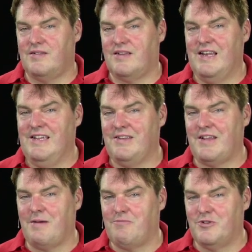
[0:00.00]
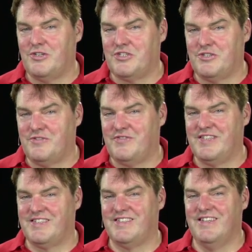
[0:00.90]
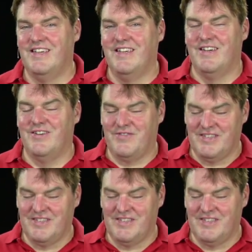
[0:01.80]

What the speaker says: cleaned up version of